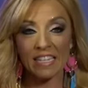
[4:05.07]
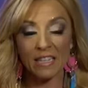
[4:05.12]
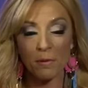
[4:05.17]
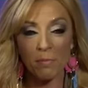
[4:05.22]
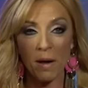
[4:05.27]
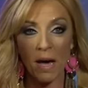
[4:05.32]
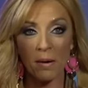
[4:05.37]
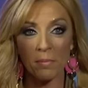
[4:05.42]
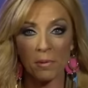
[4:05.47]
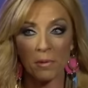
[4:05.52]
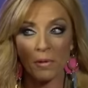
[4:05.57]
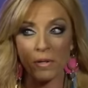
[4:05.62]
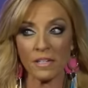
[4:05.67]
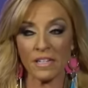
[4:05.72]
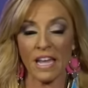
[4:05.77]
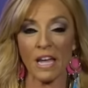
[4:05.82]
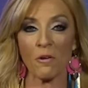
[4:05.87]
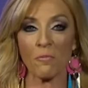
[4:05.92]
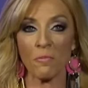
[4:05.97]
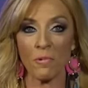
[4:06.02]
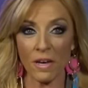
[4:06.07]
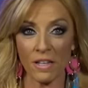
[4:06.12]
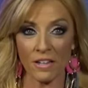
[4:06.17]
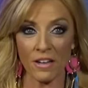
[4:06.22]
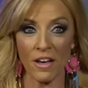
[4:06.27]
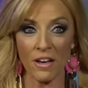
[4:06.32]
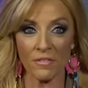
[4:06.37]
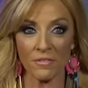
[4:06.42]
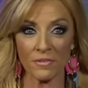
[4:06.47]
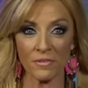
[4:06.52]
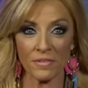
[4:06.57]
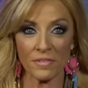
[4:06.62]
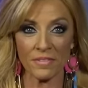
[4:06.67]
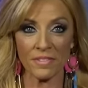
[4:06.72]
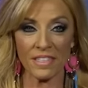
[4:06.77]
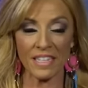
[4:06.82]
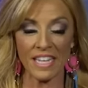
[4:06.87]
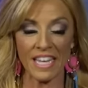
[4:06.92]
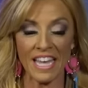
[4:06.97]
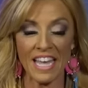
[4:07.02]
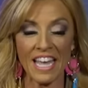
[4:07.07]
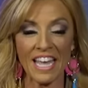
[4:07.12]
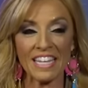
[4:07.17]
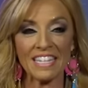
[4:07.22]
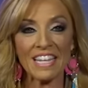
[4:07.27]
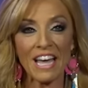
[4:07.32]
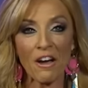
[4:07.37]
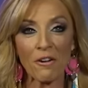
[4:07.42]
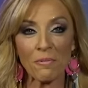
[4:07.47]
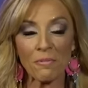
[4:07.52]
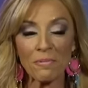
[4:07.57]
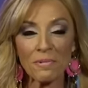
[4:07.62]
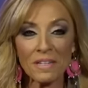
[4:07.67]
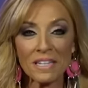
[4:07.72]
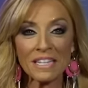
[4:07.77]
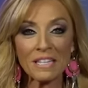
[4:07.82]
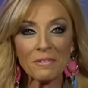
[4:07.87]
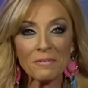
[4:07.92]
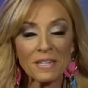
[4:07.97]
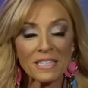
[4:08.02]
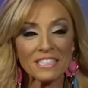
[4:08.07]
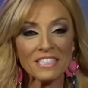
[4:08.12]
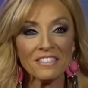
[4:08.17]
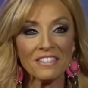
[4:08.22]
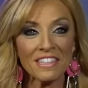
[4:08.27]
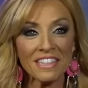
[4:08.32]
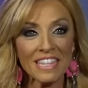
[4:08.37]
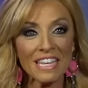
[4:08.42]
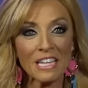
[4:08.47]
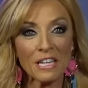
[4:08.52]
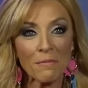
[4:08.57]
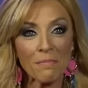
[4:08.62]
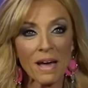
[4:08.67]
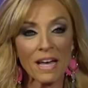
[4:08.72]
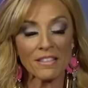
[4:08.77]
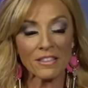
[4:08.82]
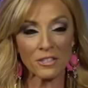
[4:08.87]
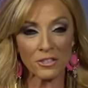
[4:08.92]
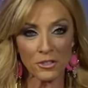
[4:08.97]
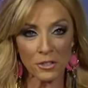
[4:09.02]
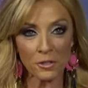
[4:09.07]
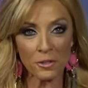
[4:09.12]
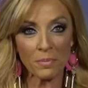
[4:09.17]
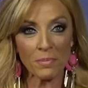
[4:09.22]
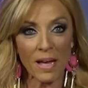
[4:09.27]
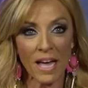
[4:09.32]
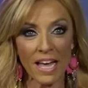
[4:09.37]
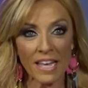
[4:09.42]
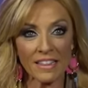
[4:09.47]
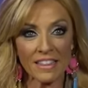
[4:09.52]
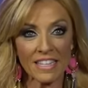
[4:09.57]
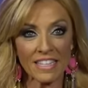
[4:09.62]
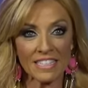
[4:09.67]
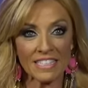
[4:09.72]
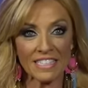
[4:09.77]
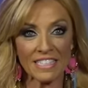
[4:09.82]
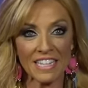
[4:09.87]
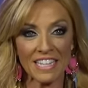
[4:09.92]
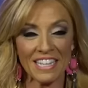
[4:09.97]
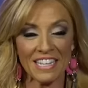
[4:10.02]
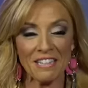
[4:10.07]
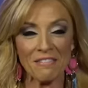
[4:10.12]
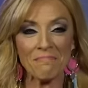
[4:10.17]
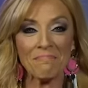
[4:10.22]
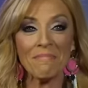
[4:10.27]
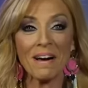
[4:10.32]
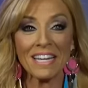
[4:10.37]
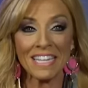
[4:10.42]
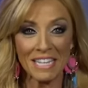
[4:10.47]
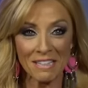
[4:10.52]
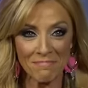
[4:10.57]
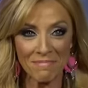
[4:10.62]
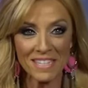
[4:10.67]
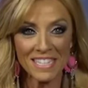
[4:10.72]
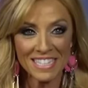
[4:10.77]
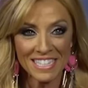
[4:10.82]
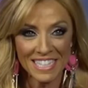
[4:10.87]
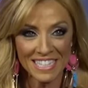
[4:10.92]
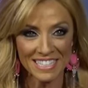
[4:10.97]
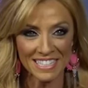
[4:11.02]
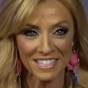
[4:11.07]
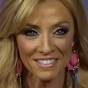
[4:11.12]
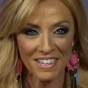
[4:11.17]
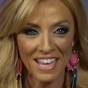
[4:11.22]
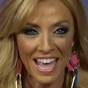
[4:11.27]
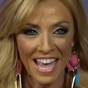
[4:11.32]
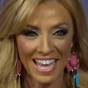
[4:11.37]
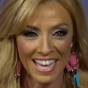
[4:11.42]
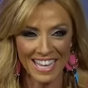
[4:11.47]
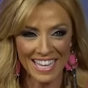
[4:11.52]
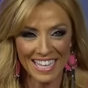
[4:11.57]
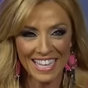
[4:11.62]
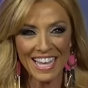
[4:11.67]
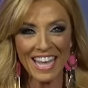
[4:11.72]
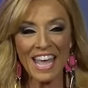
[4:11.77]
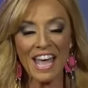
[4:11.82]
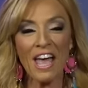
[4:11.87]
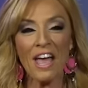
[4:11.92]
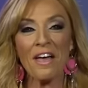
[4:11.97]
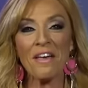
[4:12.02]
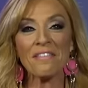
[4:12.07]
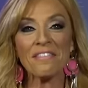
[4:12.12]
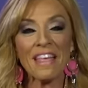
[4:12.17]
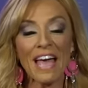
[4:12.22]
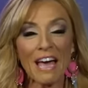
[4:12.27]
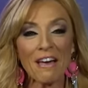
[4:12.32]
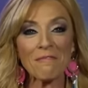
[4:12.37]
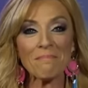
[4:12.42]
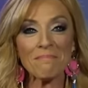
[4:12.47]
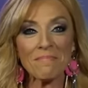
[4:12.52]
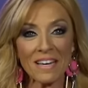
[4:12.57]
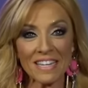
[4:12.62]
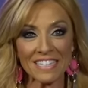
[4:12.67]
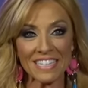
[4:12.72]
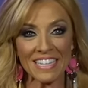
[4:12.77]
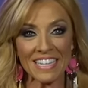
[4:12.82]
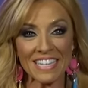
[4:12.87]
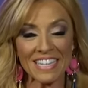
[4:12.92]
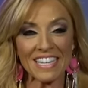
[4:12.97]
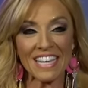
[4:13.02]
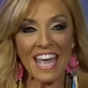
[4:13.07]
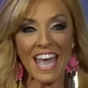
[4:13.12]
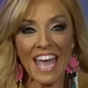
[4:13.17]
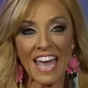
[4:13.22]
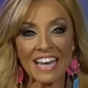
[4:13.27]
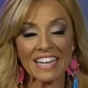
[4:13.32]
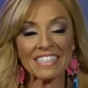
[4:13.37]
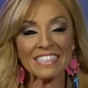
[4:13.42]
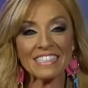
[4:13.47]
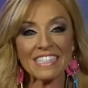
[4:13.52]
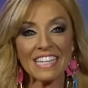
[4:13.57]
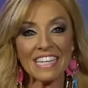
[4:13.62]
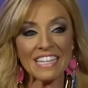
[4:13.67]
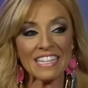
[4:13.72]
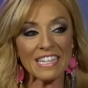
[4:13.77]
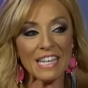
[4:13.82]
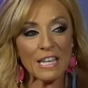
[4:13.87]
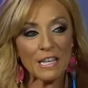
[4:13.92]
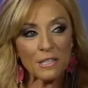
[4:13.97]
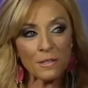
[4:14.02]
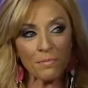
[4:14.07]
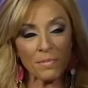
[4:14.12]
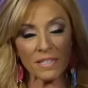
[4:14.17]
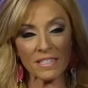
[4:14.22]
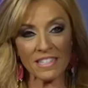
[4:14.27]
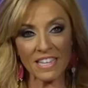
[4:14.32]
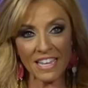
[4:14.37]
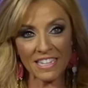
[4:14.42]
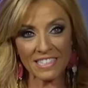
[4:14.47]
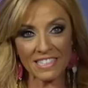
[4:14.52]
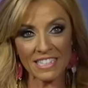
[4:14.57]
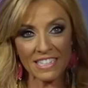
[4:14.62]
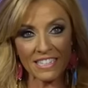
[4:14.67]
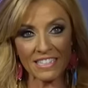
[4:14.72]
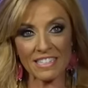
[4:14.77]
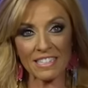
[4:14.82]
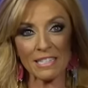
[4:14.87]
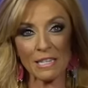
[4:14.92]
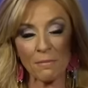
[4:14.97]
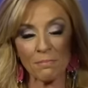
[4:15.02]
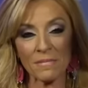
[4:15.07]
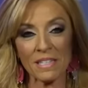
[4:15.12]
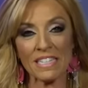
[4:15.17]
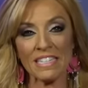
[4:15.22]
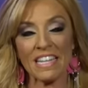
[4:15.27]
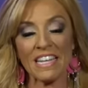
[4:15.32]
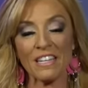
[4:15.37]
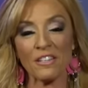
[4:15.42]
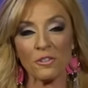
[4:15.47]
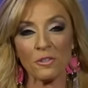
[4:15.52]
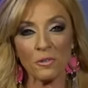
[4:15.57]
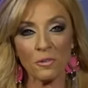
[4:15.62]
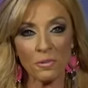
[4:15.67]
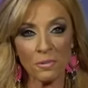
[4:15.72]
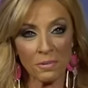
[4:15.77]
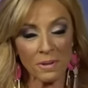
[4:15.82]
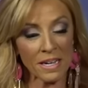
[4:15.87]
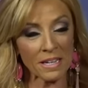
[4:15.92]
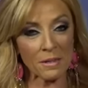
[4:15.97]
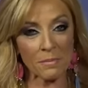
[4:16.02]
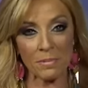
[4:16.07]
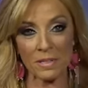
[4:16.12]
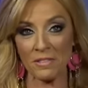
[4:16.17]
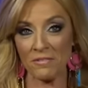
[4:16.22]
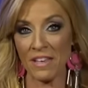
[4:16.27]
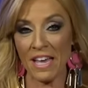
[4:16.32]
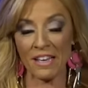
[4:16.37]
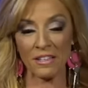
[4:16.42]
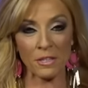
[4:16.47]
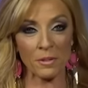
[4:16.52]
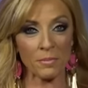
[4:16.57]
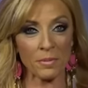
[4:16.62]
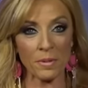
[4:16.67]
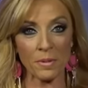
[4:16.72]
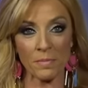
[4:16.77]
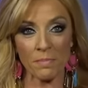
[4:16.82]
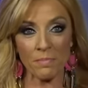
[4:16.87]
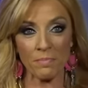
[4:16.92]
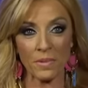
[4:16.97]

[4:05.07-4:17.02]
the popcorn, and run off. Now, I really want you to think about the truth behind this monkey business, okay? That monkey has in his possession something incredibly valuable.